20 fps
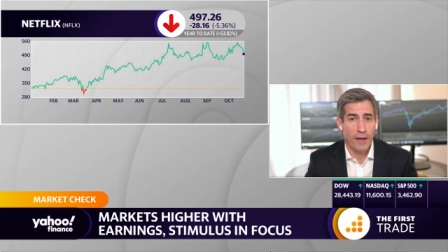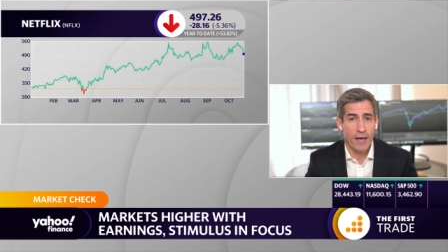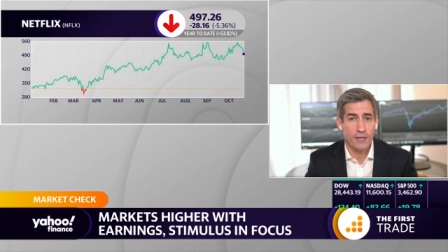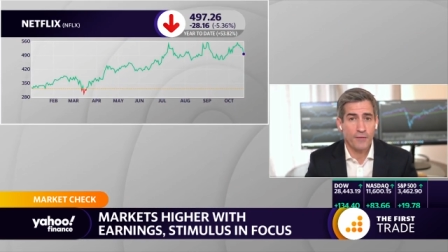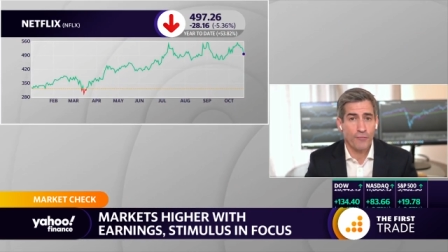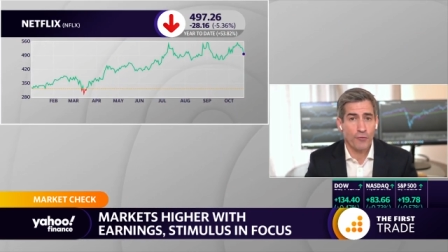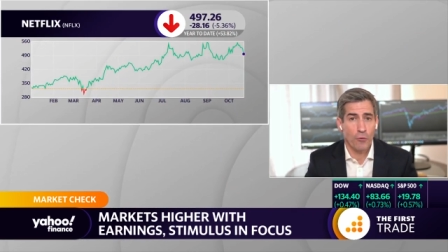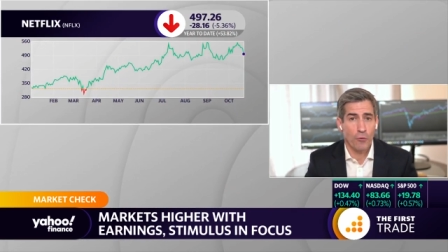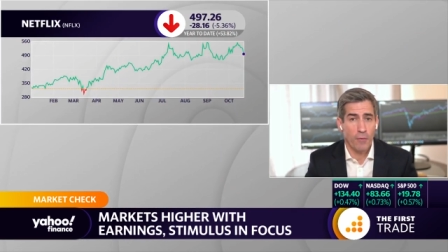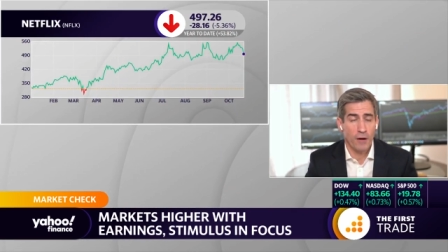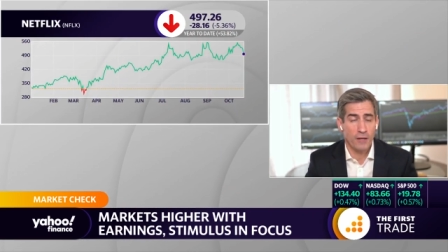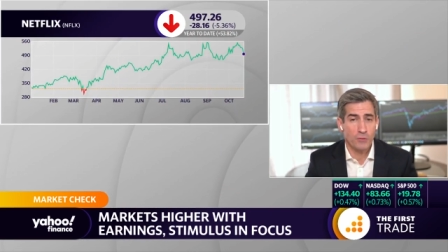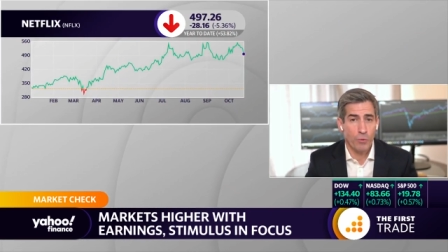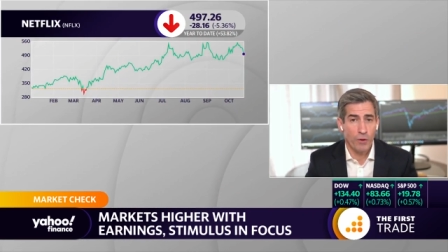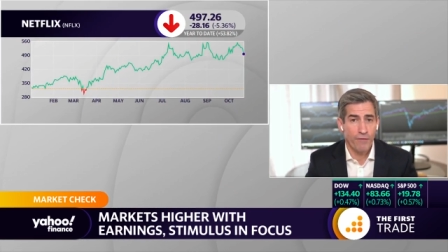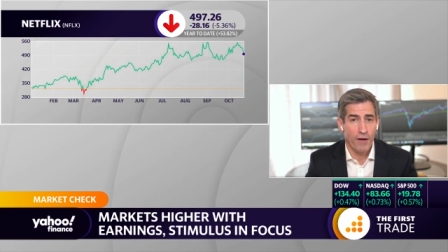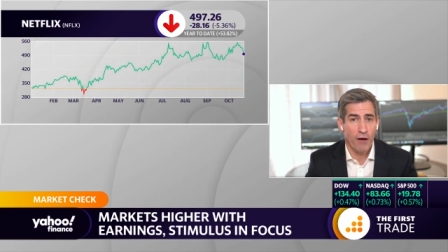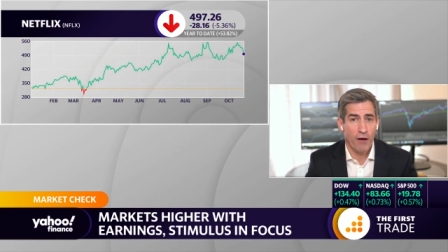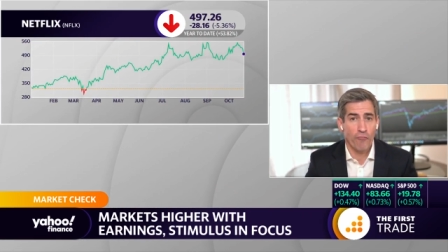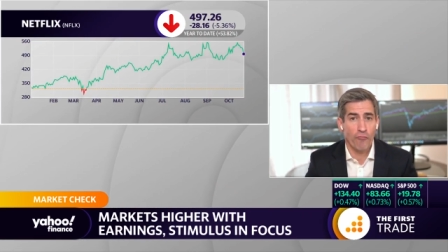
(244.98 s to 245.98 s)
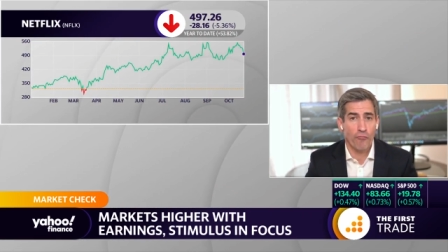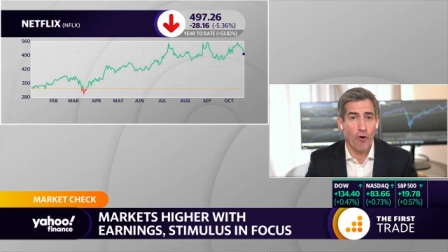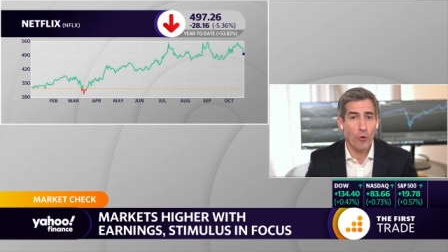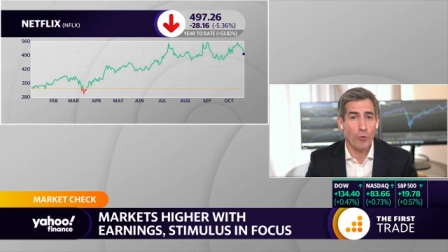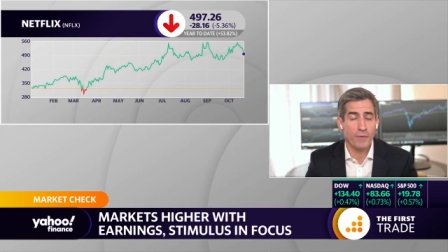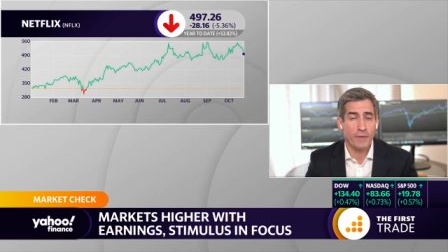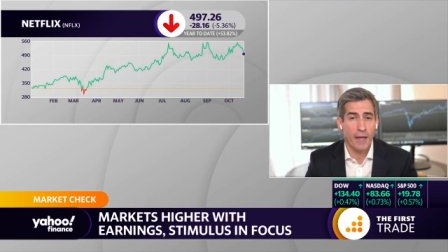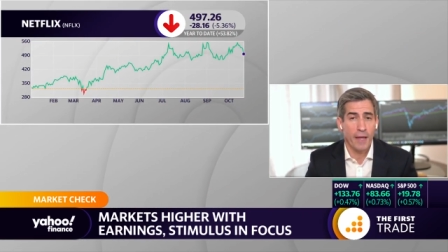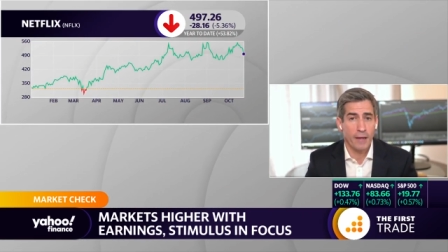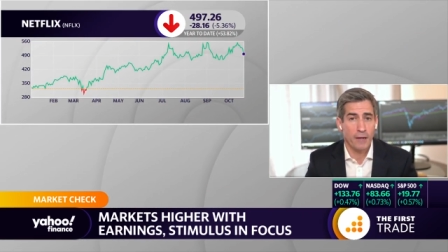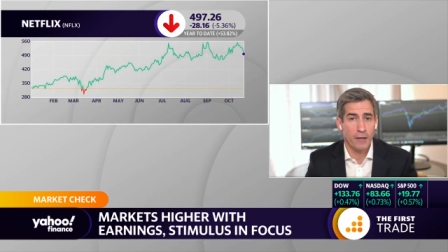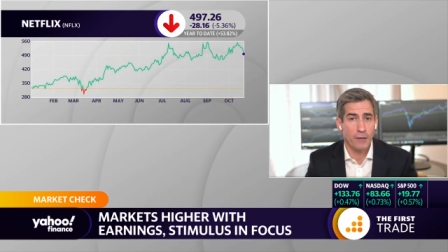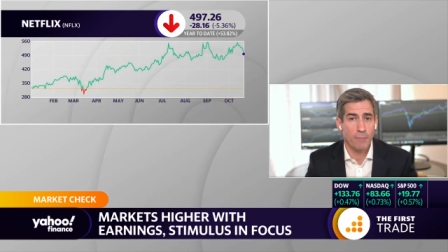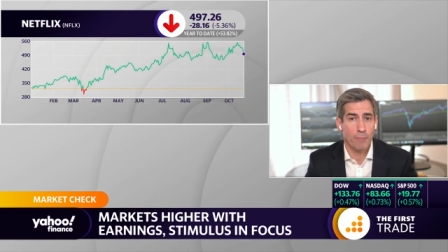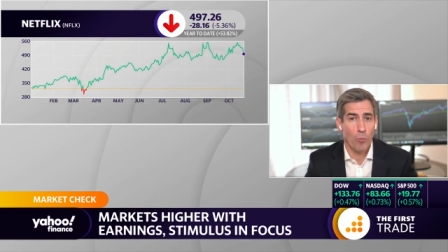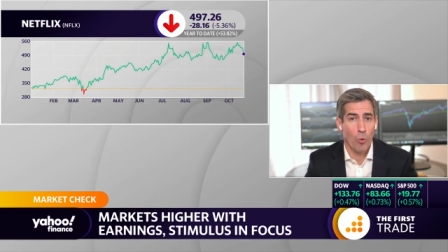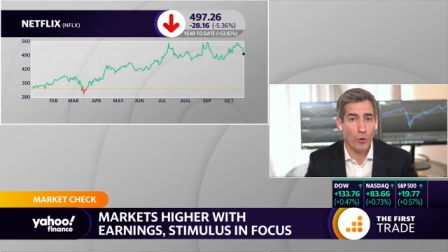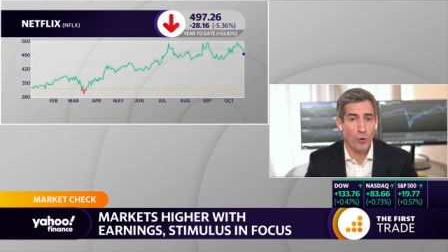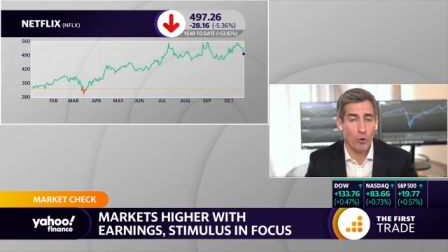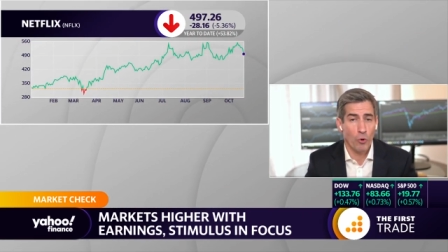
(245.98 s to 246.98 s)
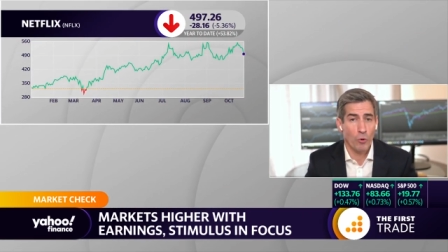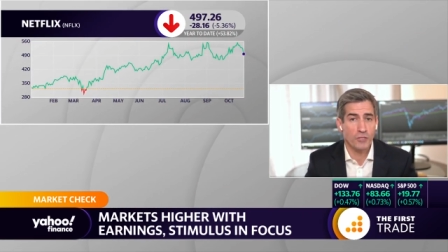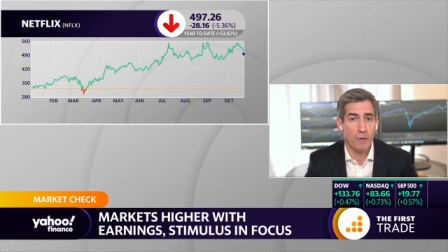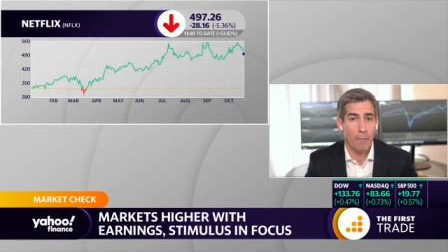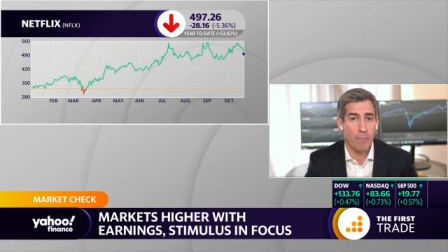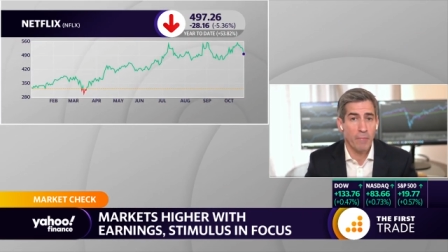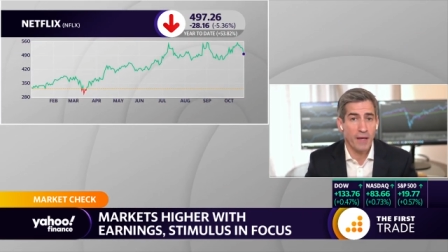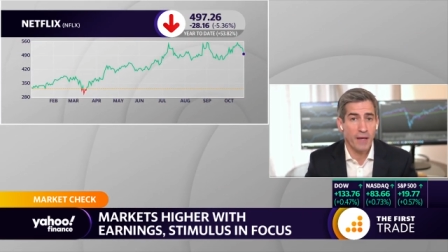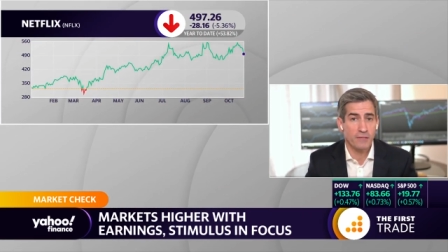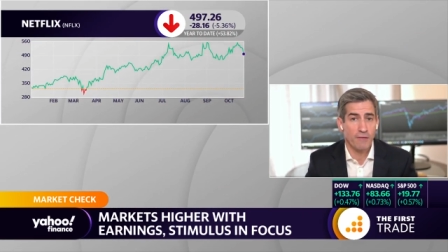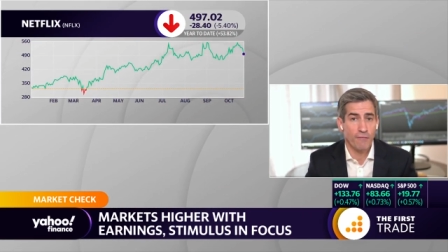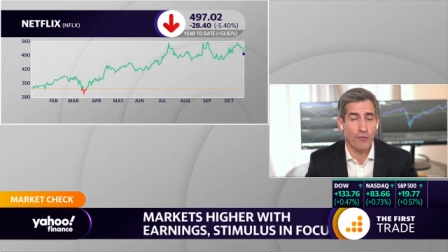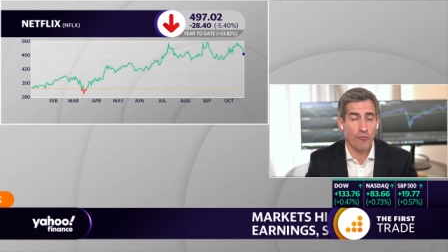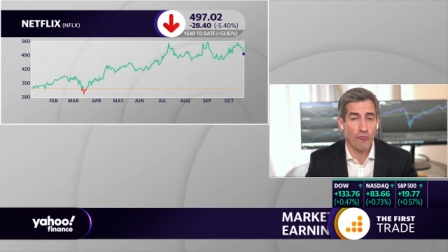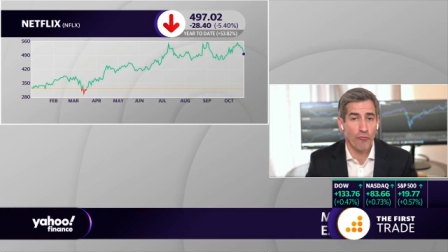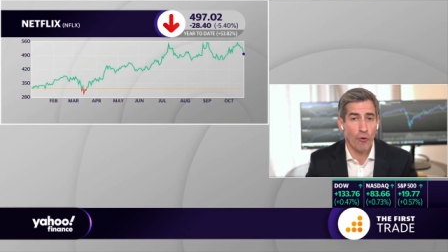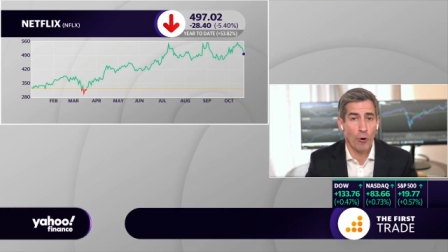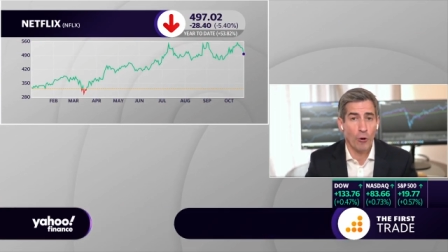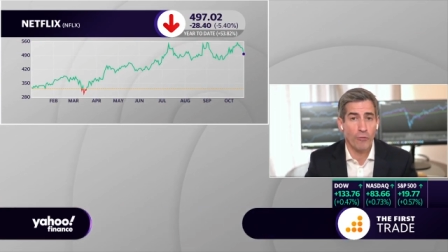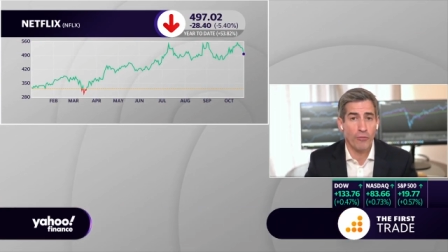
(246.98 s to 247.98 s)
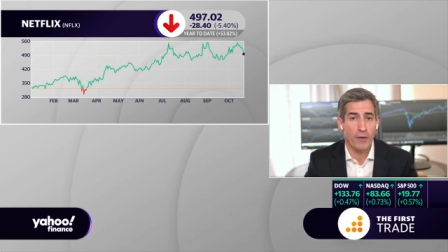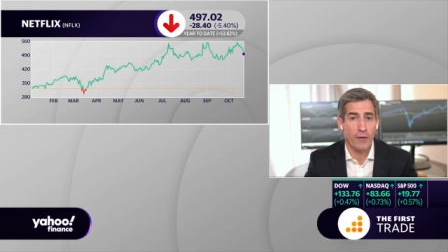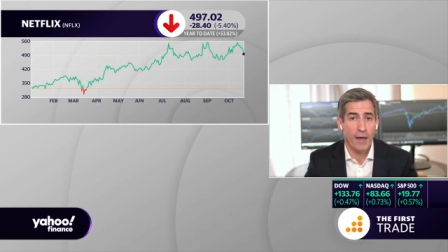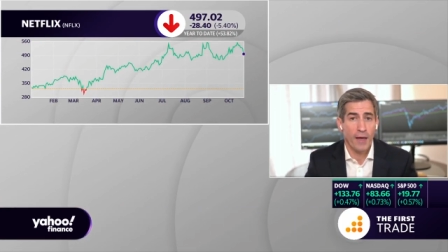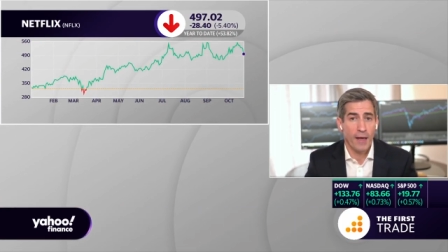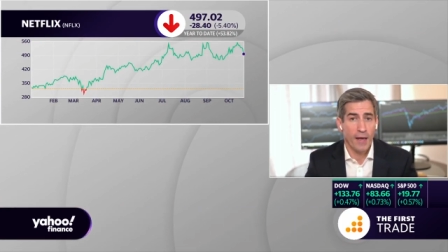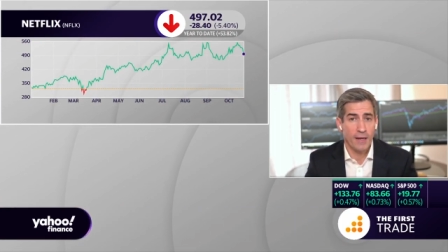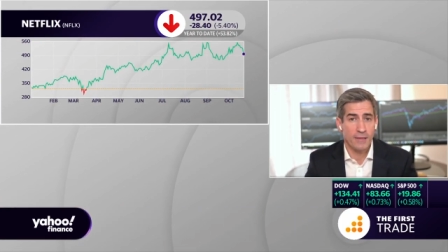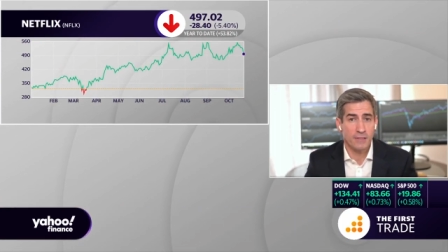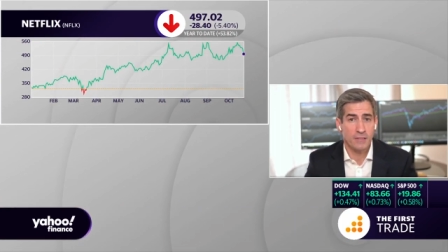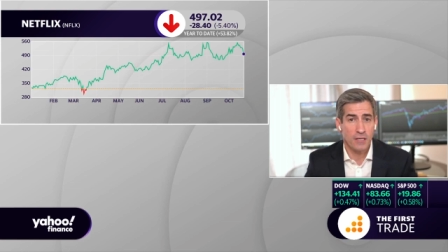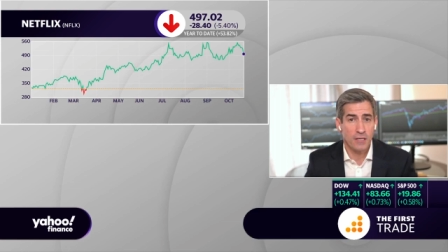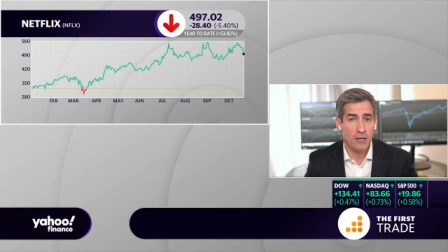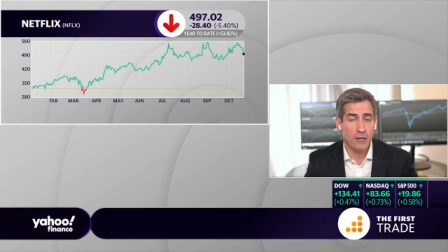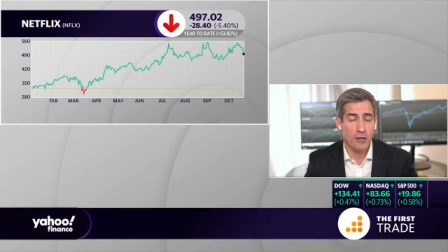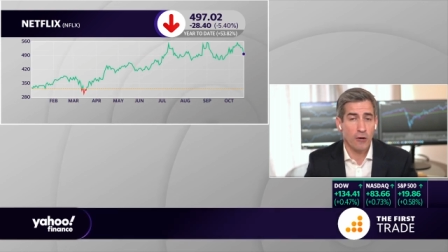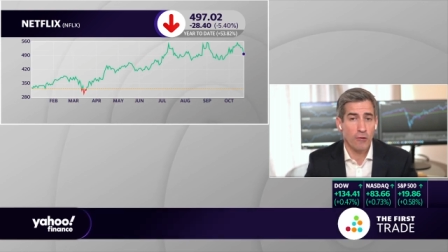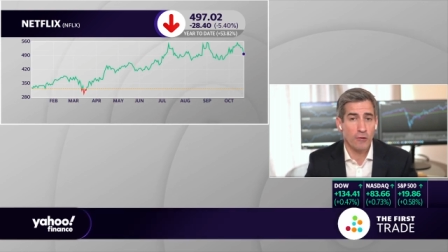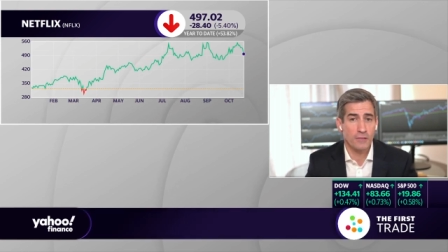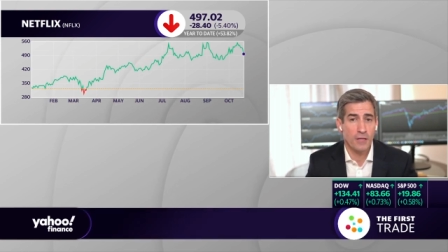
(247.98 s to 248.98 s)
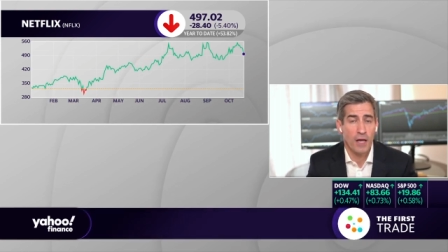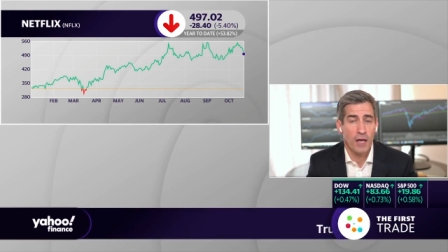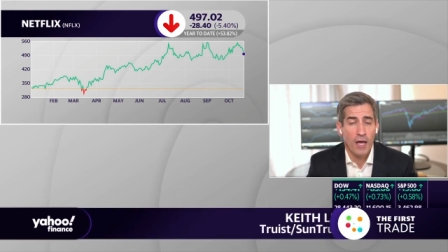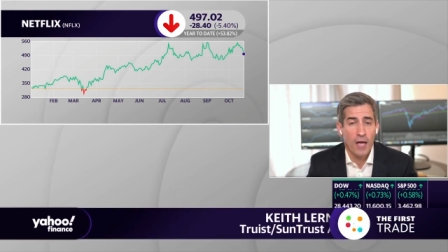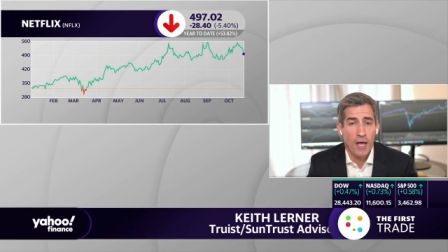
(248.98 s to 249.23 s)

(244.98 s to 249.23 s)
the last few months, we've have rotated more towards a mix of growth and cyclicals.